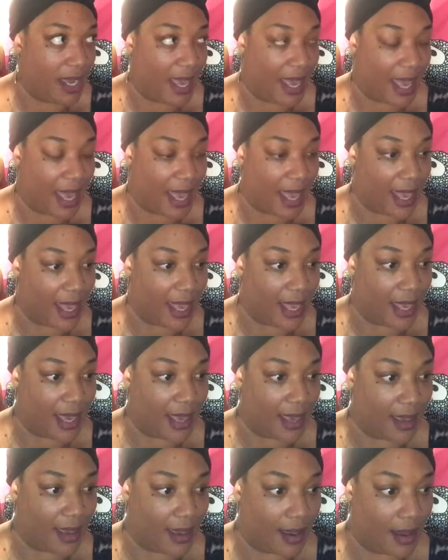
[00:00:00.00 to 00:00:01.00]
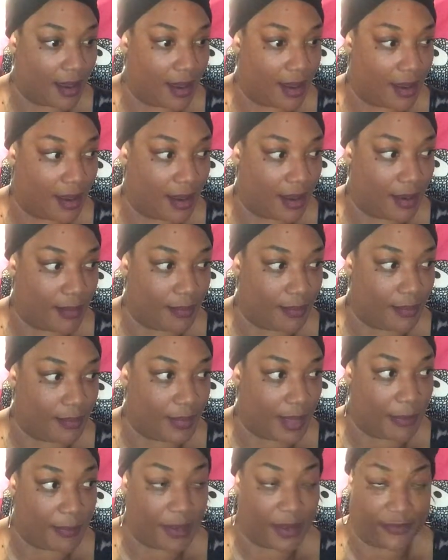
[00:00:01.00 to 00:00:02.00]
a
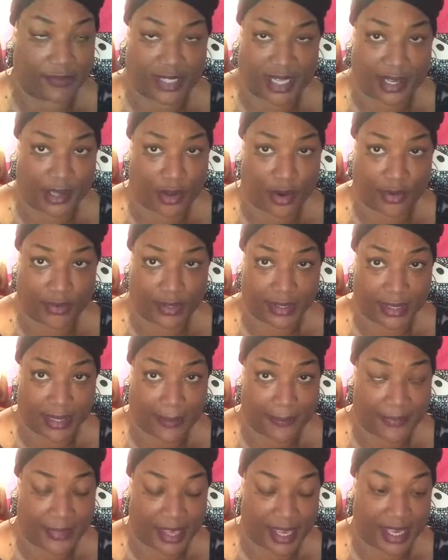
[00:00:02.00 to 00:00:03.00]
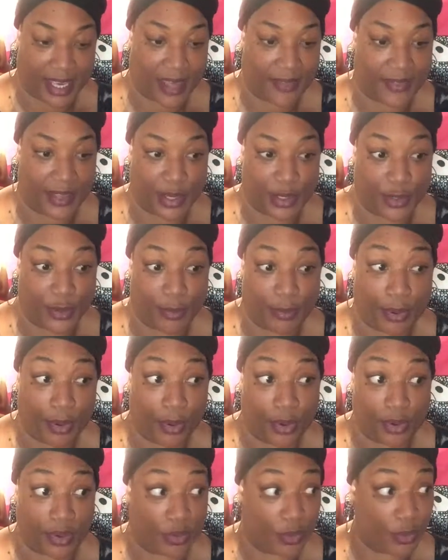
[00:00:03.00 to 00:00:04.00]
bit of decor or something, and then you
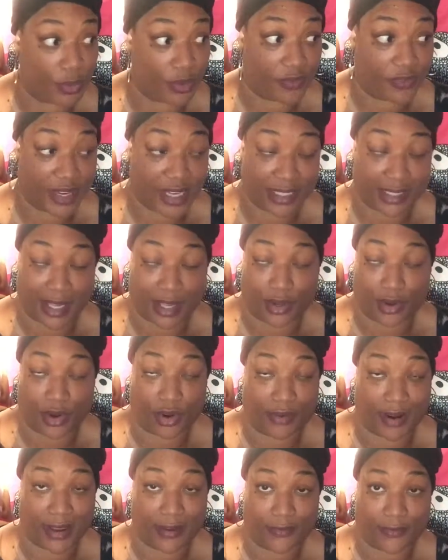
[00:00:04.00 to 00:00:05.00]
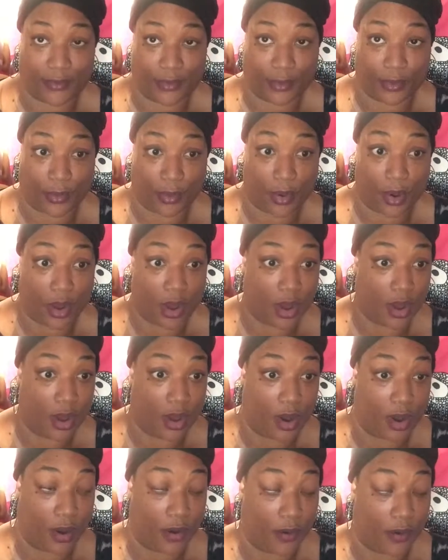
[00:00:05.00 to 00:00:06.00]
put all the things that you're grateful
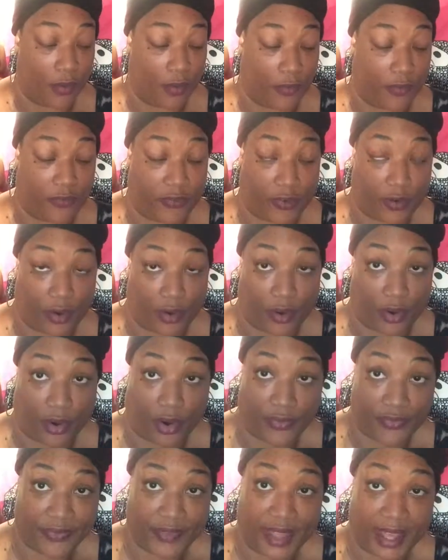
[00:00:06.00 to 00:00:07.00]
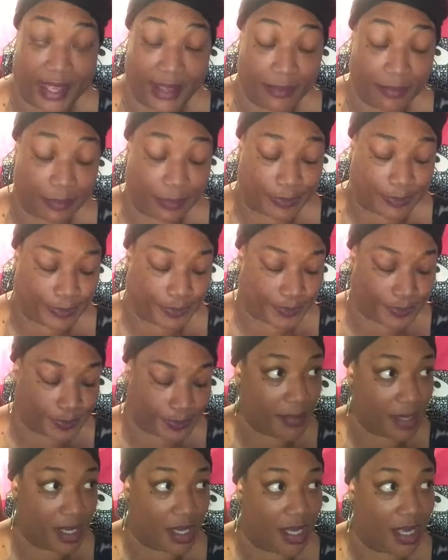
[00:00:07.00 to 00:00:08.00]
for on there.
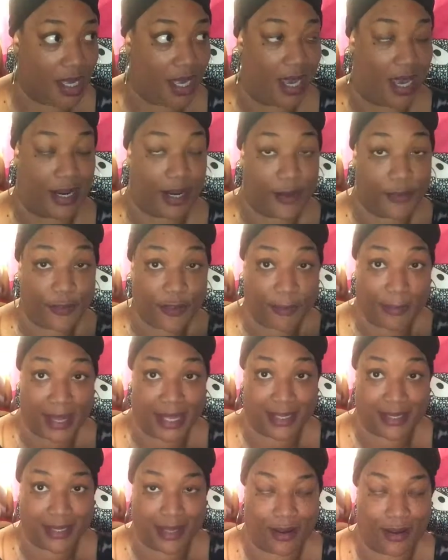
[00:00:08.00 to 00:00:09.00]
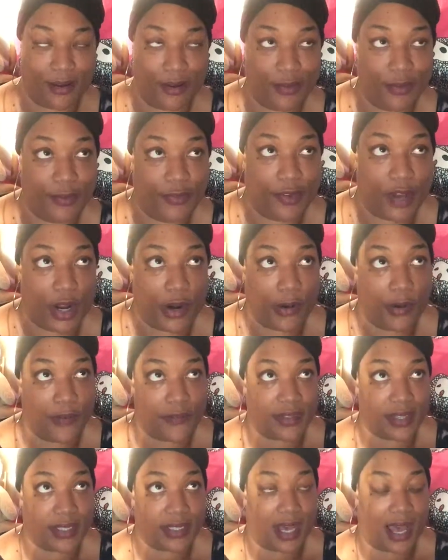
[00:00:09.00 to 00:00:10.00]
I know for myself, a lot
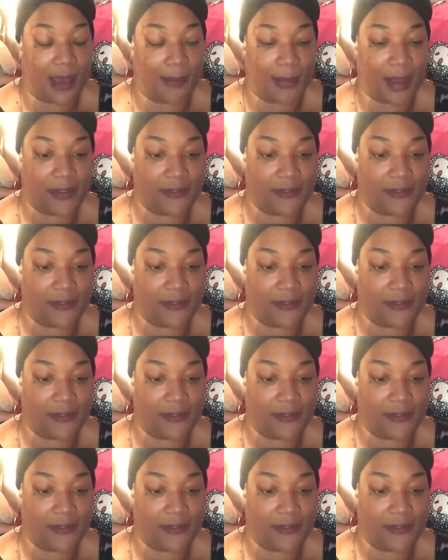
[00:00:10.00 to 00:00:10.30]
of the time I